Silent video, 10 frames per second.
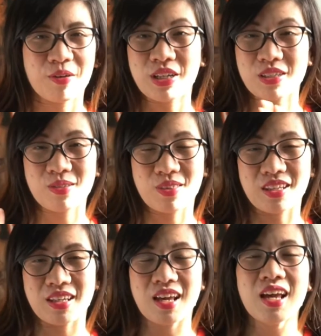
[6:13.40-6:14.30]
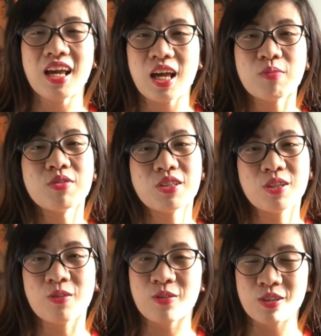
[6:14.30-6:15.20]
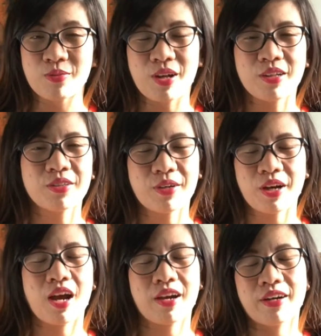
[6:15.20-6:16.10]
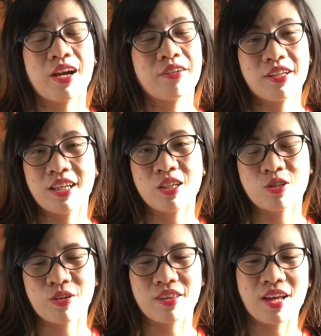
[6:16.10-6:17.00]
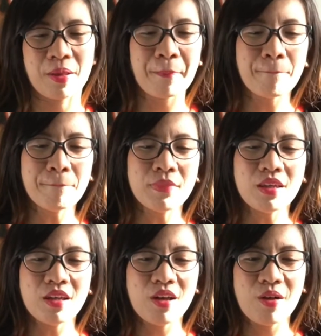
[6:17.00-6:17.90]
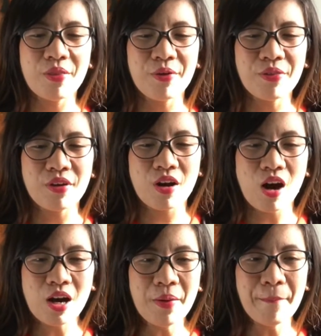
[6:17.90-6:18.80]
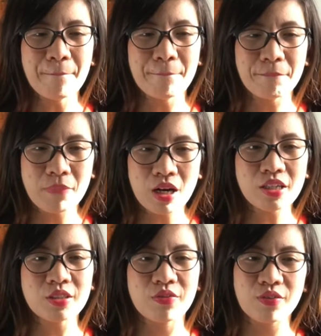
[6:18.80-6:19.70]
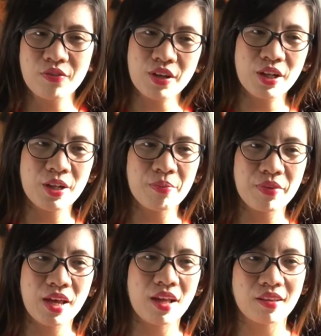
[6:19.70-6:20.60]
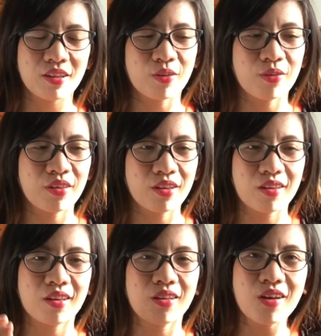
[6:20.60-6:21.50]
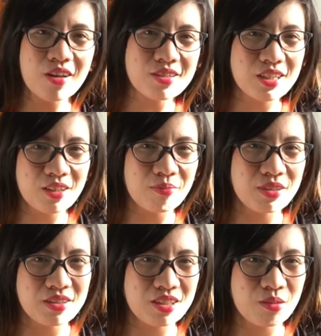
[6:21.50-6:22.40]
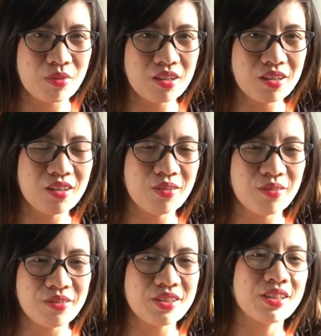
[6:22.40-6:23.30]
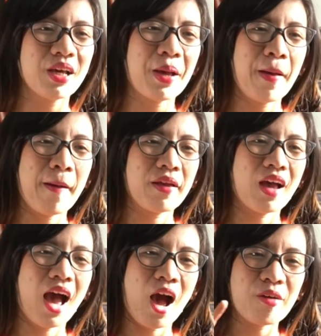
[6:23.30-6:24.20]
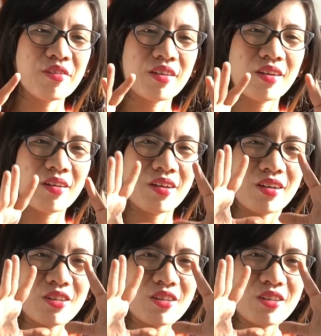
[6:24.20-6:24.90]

into the MCU as well. So I really enjoyed that. Although there are parts of the film that the logic may seem a little loose, how the